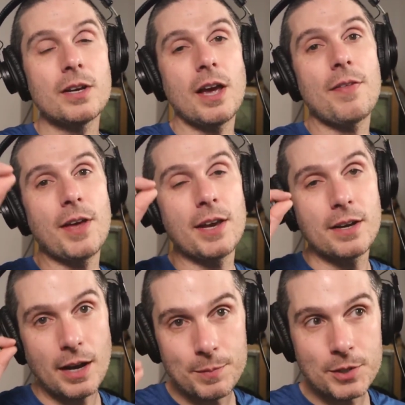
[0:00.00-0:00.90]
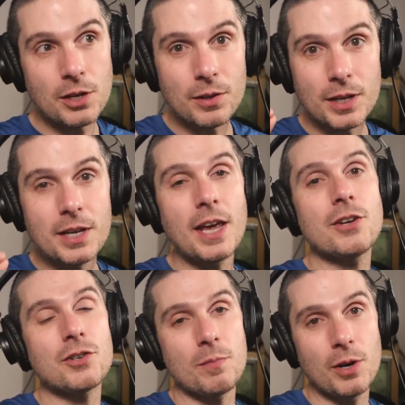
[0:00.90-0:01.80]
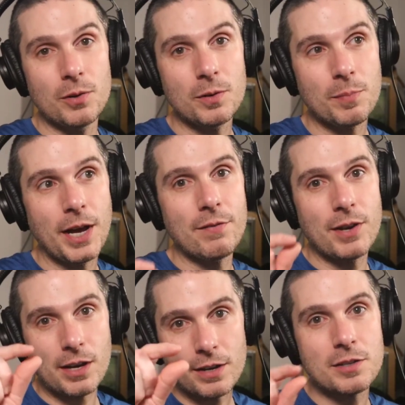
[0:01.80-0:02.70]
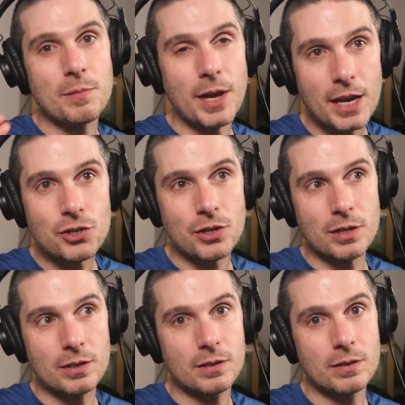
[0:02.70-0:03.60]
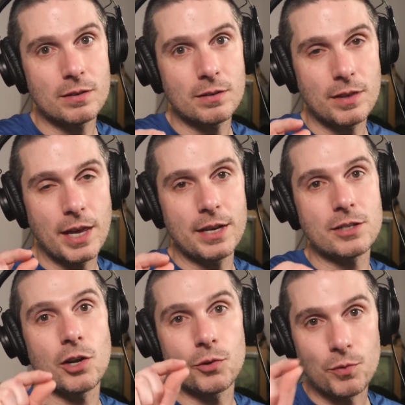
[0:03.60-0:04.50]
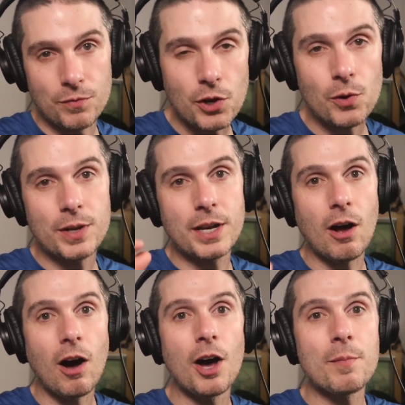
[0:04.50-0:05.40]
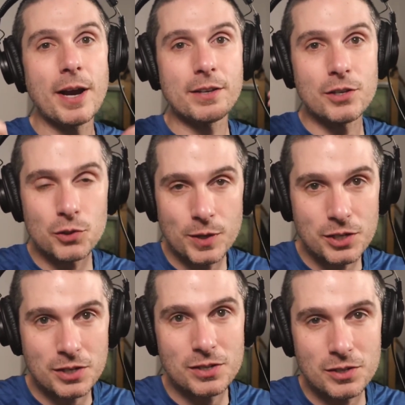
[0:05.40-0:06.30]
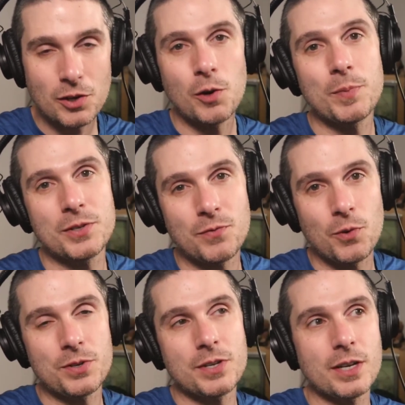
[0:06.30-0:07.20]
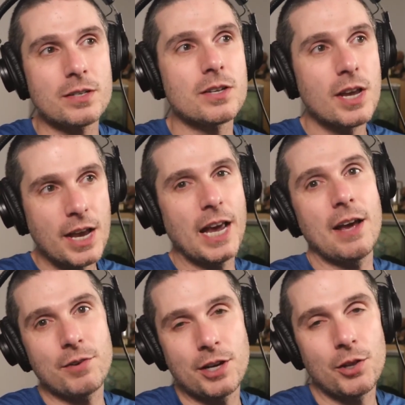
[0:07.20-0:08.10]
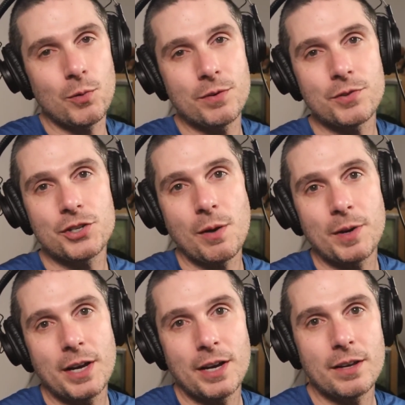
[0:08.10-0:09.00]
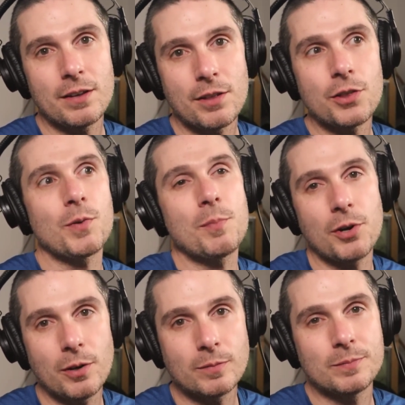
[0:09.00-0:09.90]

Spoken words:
And then I'm still in agent mode, but I have a custom agent that is called review, and it automatically switches to Opus 4.6. And I have another one for Gemini 3 Pro.